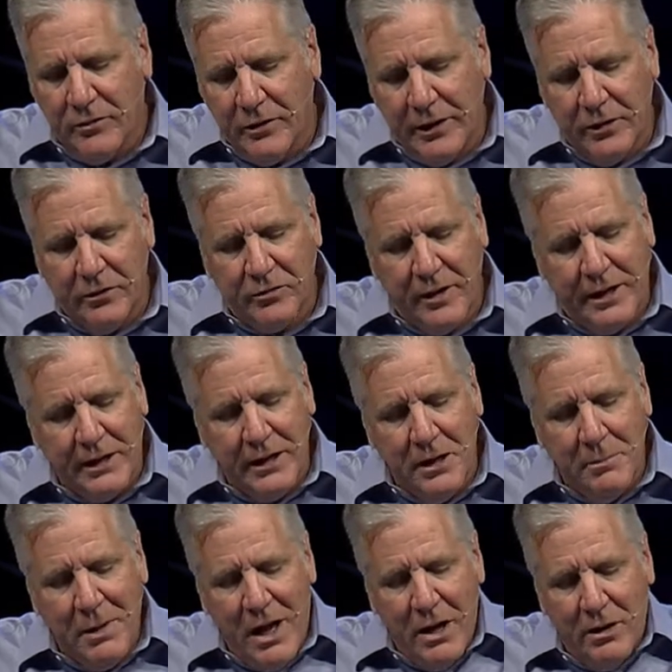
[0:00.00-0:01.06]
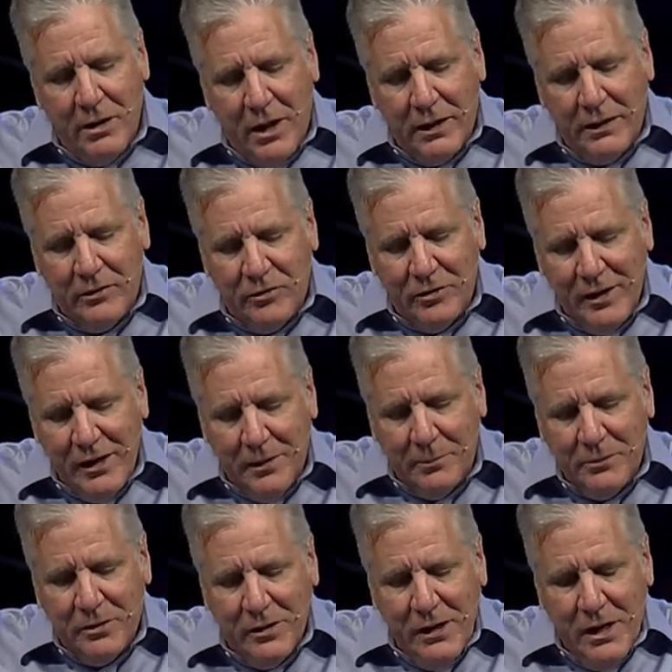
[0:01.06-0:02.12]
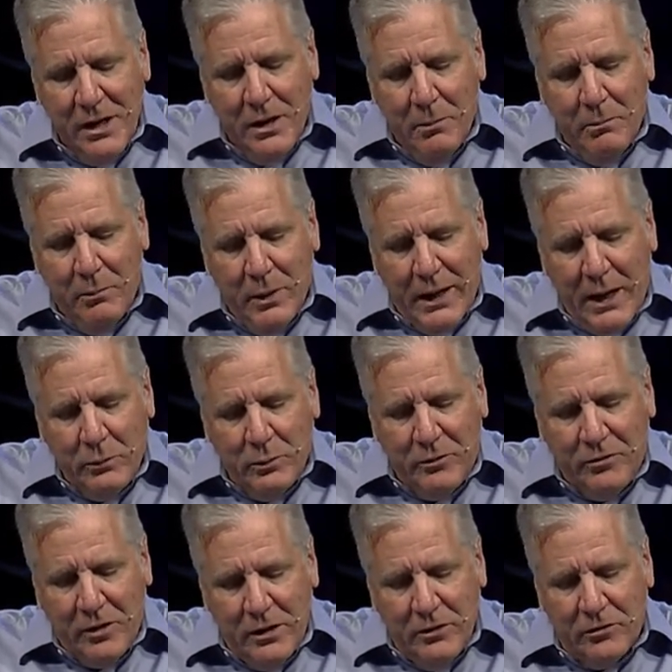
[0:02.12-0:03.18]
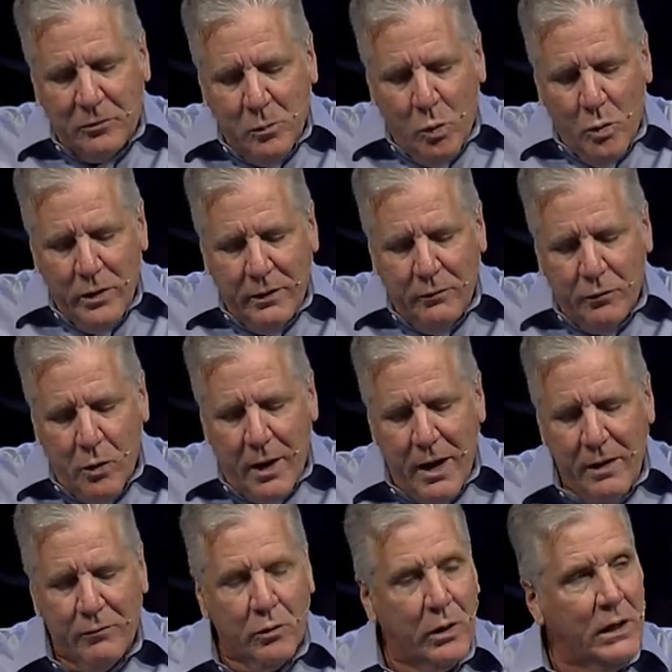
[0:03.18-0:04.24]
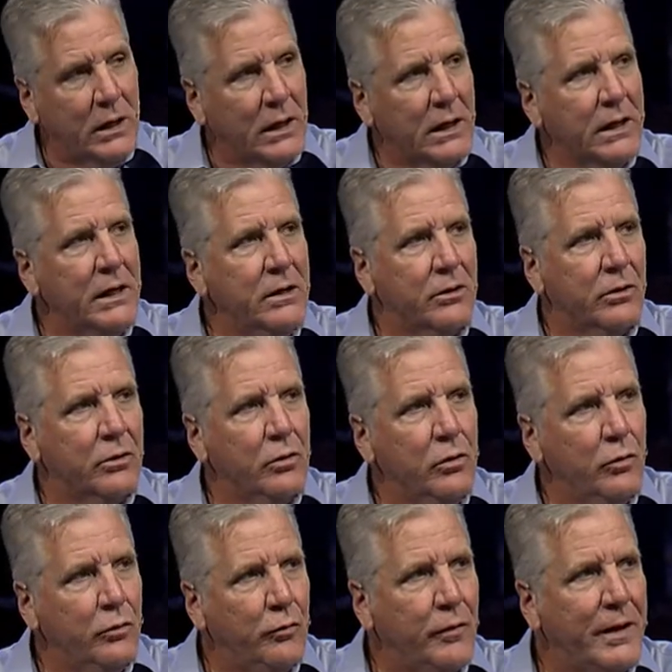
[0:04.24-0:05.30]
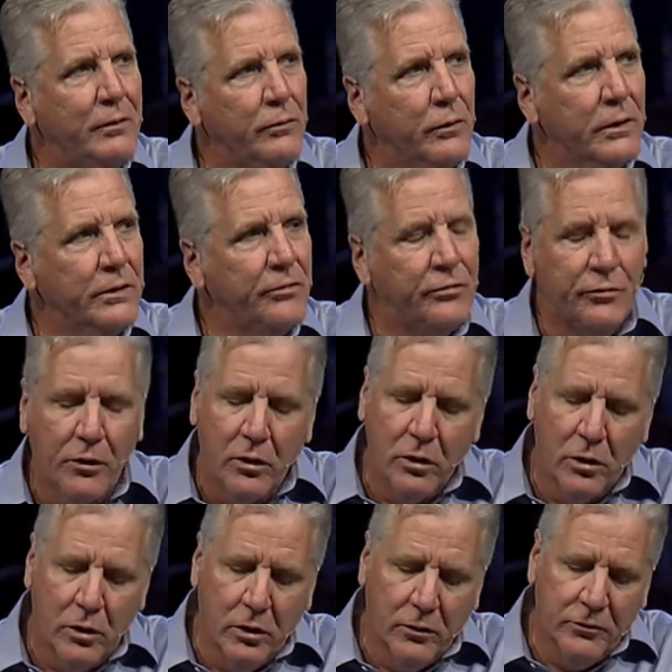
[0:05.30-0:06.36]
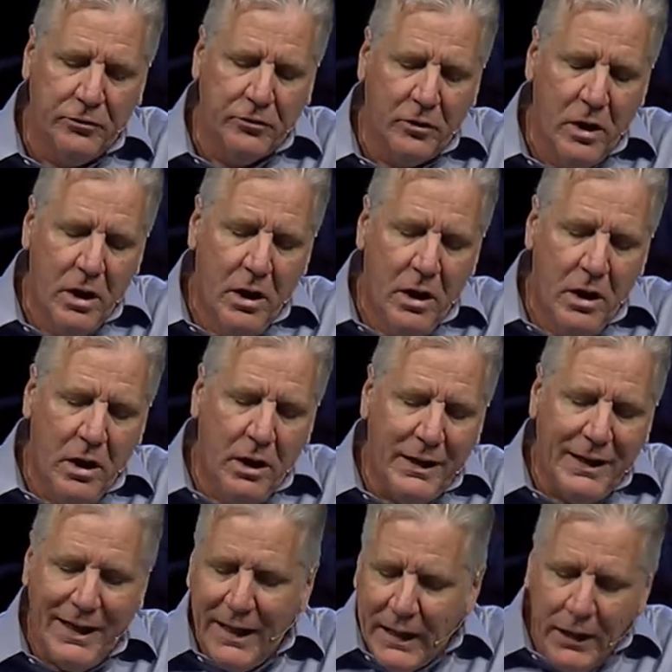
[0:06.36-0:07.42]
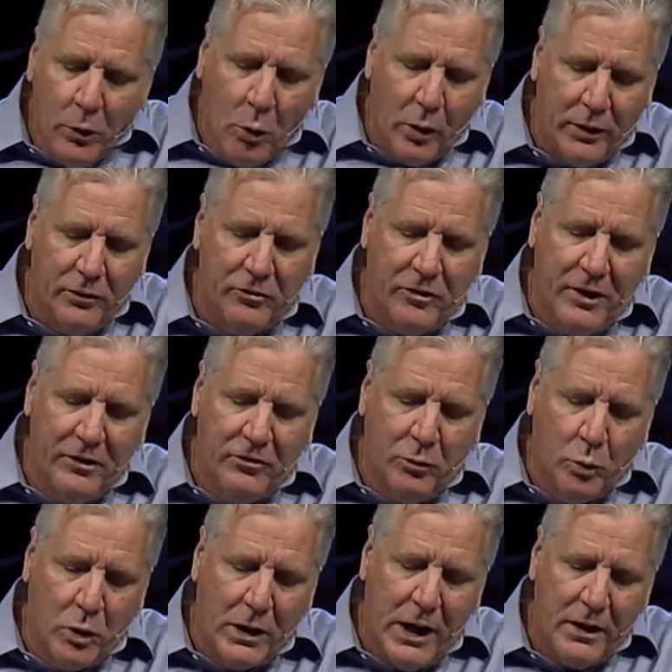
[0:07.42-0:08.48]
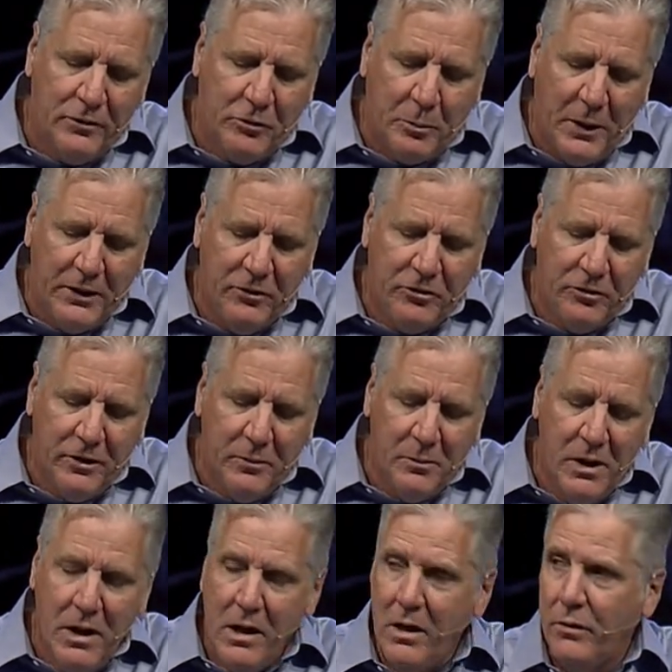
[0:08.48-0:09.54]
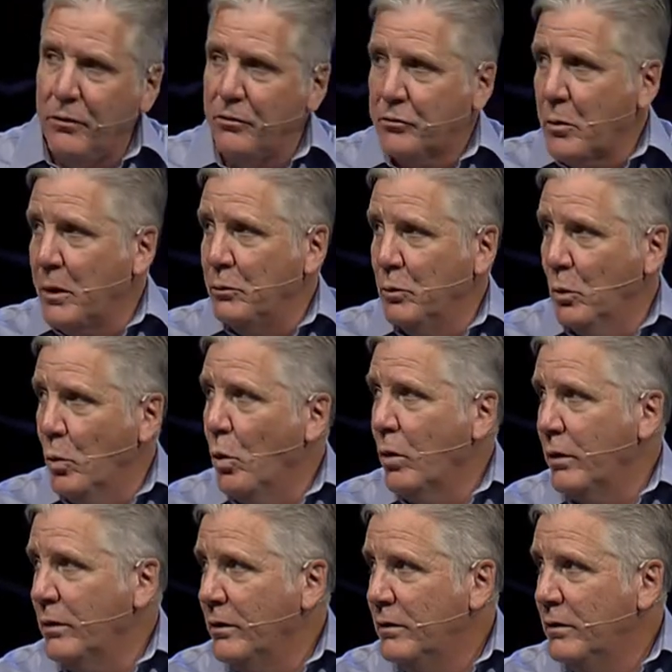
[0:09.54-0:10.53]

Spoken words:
leaders like Nehemiah are not exempt, but I would say this morning, for every leader who faithfully serves in any organization where God has placed them, there's great reward.